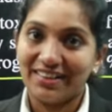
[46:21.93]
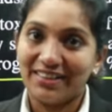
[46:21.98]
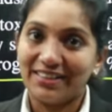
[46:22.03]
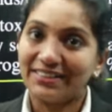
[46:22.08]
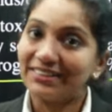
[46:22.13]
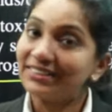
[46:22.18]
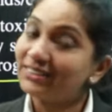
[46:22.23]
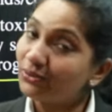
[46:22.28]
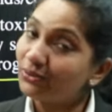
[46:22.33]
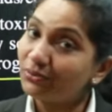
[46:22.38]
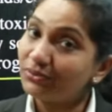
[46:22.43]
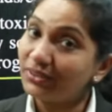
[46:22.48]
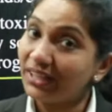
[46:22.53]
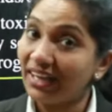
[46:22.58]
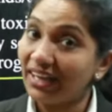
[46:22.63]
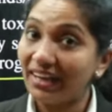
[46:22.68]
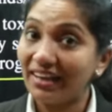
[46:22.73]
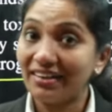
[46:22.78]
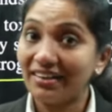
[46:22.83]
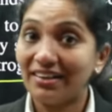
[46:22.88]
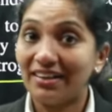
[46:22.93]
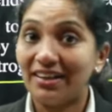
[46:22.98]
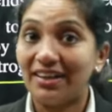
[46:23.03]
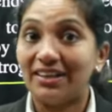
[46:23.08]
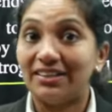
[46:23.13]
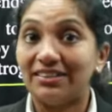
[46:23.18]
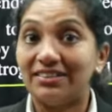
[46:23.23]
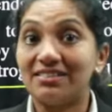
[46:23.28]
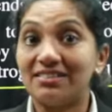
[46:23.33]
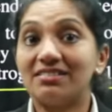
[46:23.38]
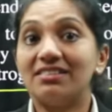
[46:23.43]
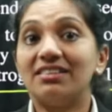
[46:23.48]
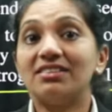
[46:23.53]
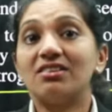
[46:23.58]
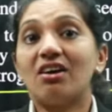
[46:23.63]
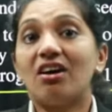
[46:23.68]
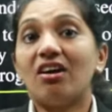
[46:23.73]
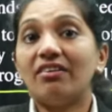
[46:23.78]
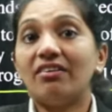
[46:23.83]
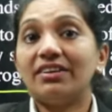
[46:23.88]
So there this
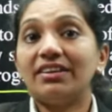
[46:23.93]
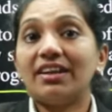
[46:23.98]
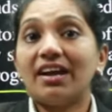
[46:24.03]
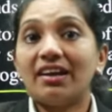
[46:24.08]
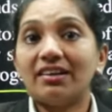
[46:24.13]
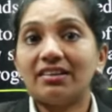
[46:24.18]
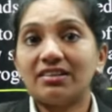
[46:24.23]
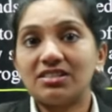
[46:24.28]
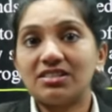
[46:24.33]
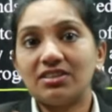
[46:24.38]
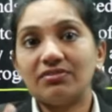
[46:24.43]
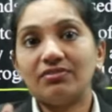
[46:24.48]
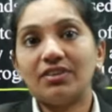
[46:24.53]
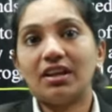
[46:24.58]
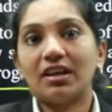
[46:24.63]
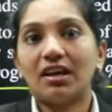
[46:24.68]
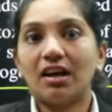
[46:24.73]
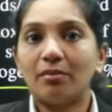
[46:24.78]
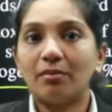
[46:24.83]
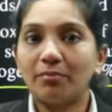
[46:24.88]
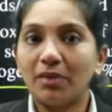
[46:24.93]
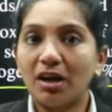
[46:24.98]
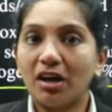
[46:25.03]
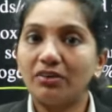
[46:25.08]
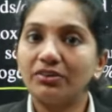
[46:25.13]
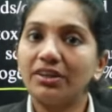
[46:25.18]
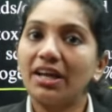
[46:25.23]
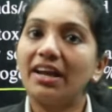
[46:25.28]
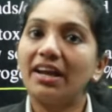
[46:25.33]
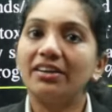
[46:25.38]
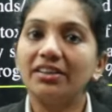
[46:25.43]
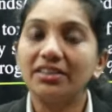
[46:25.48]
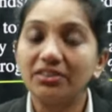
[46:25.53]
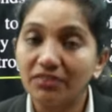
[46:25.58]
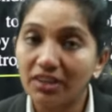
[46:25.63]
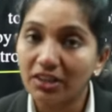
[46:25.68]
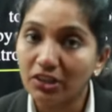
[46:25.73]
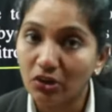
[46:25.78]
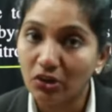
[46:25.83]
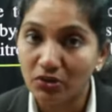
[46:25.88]
dissolved nitrogen will come out and it
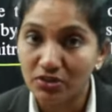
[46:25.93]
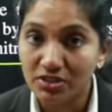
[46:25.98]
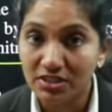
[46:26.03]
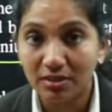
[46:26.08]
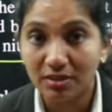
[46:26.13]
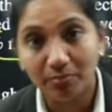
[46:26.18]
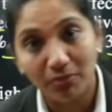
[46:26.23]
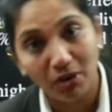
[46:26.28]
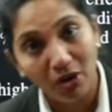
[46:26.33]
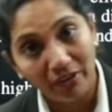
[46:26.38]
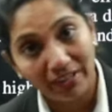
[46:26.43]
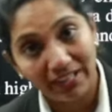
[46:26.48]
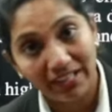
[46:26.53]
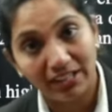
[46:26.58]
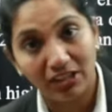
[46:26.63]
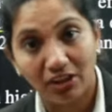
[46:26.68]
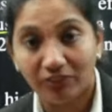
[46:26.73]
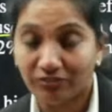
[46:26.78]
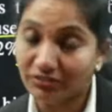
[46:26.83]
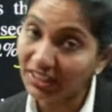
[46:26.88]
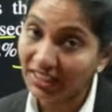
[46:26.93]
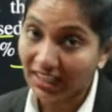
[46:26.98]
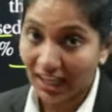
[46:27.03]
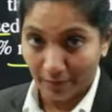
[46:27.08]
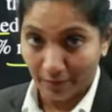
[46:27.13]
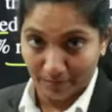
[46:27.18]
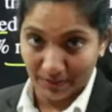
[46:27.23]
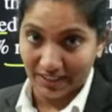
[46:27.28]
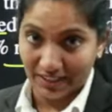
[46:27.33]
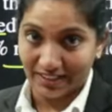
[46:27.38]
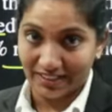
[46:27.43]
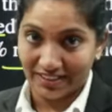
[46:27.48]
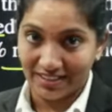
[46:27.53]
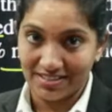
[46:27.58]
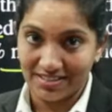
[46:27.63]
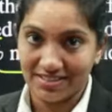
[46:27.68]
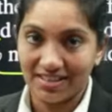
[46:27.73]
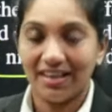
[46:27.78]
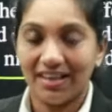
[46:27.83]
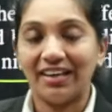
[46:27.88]
will cause the blockade of the
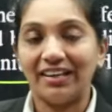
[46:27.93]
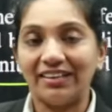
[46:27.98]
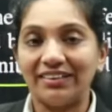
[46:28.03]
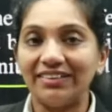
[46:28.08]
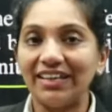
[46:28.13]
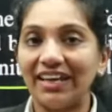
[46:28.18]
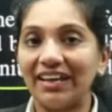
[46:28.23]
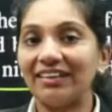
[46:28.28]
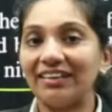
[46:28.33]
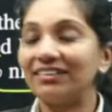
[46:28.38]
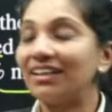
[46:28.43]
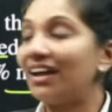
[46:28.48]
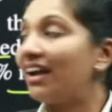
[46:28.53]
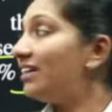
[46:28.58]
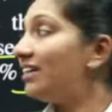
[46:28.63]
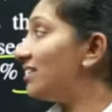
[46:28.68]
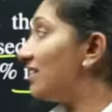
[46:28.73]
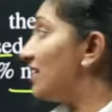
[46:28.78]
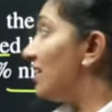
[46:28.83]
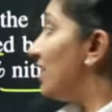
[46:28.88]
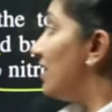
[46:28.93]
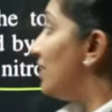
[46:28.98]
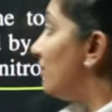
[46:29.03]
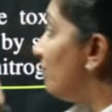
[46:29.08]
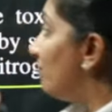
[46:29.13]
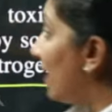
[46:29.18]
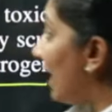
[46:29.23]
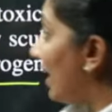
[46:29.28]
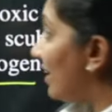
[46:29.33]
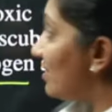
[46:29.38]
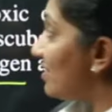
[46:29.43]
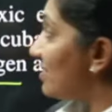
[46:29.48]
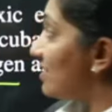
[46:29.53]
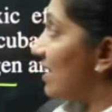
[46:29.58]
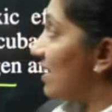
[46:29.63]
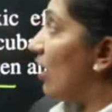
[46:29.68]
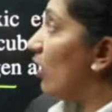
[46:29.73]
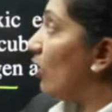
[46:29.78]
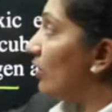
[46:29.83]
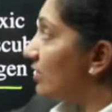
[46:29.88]
capillaries. There that bends
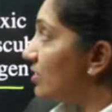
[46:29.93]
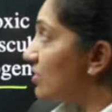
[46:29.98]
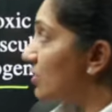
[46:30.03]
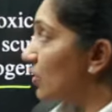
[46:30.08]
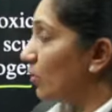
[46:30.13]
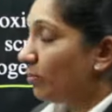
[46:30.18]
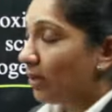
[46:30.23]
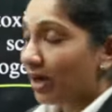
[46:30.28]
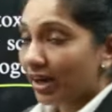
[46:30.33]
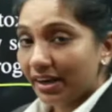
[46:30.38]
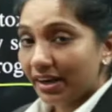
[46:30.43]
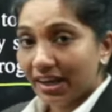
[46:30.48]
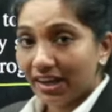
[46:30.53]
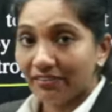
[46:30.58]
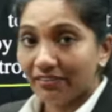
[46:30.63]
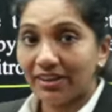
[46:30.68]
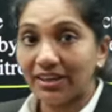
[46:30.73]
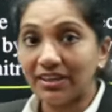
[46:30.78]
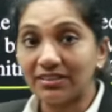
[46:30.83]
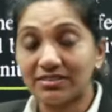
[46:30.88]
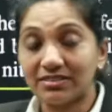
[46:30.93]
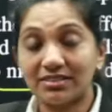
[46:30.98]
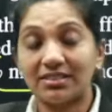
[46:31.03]
or the scuba diving